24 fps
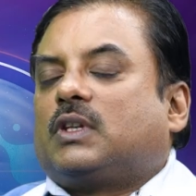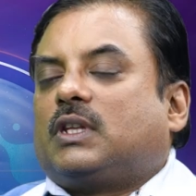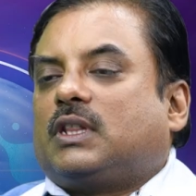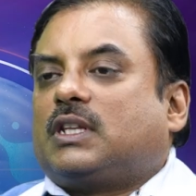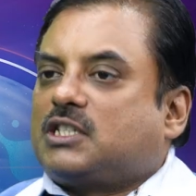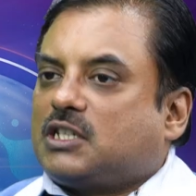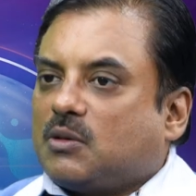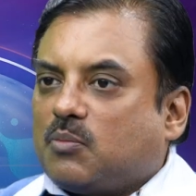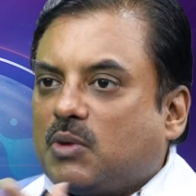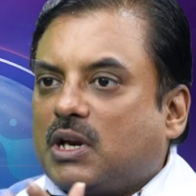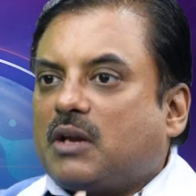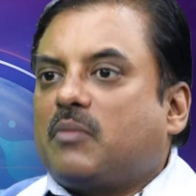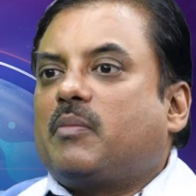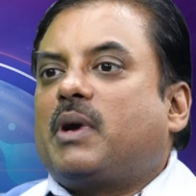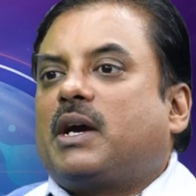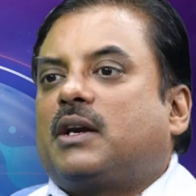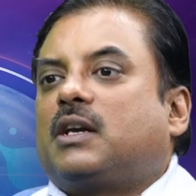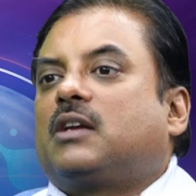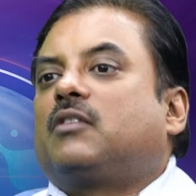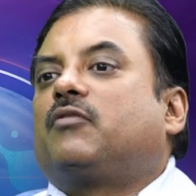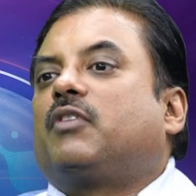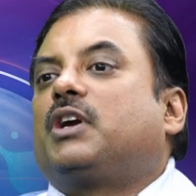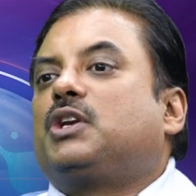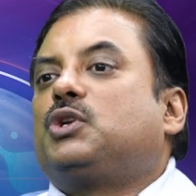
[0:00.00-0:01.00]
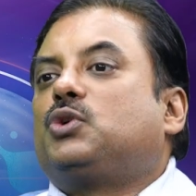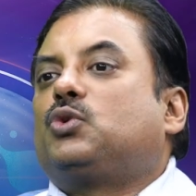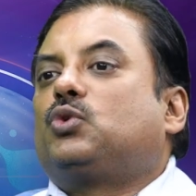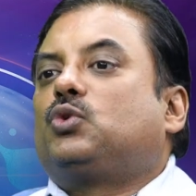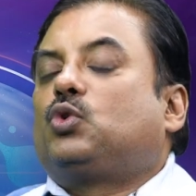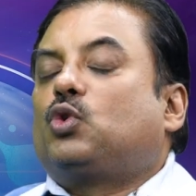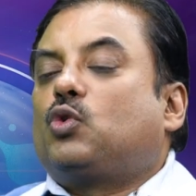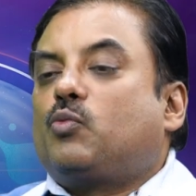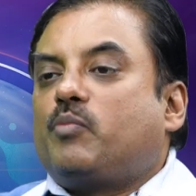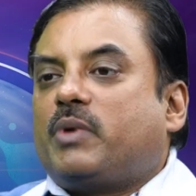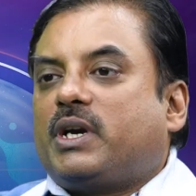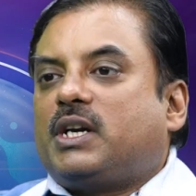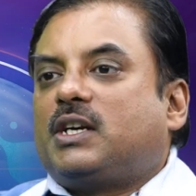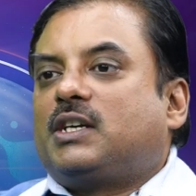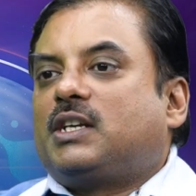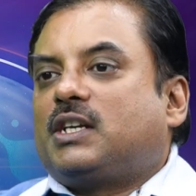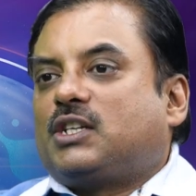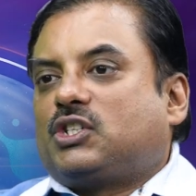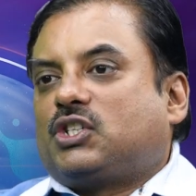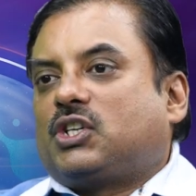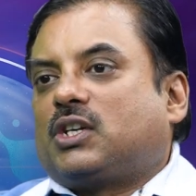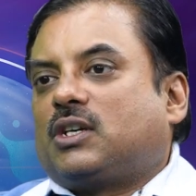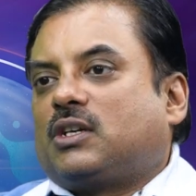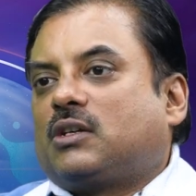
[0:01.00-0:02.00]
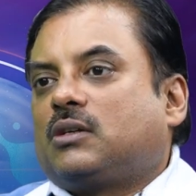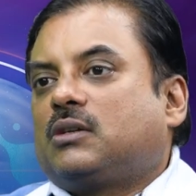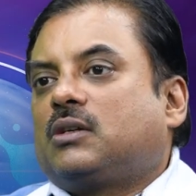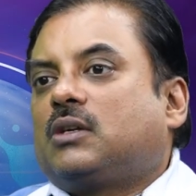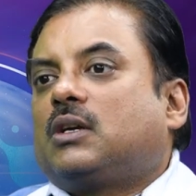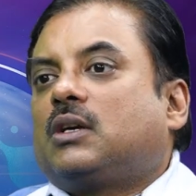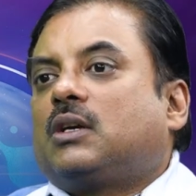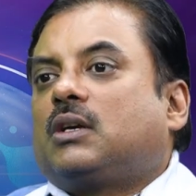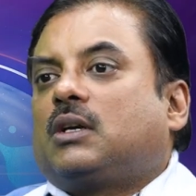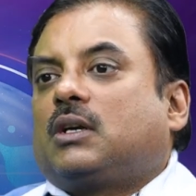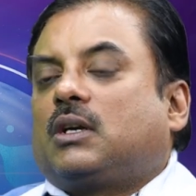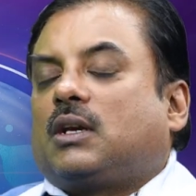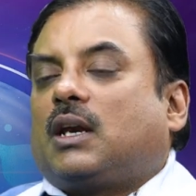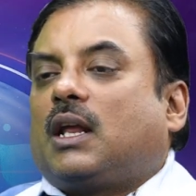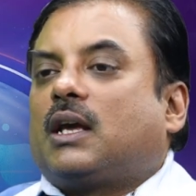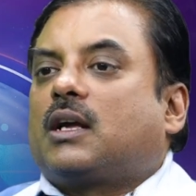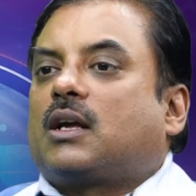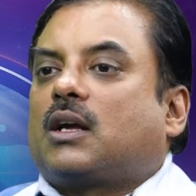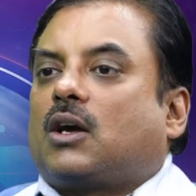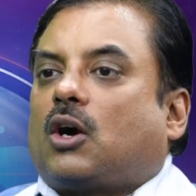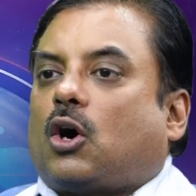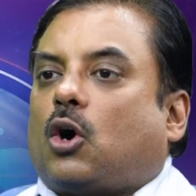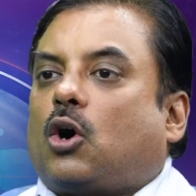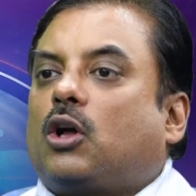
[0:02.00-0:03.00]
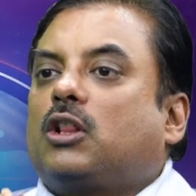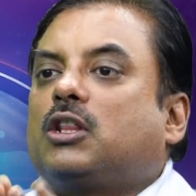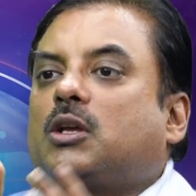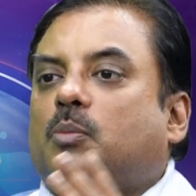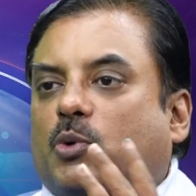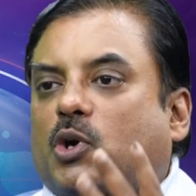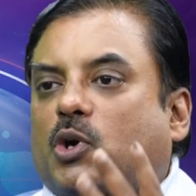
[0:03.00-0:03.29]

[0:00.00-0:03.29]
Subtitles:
In the similar manner, when you do meditation, like, all the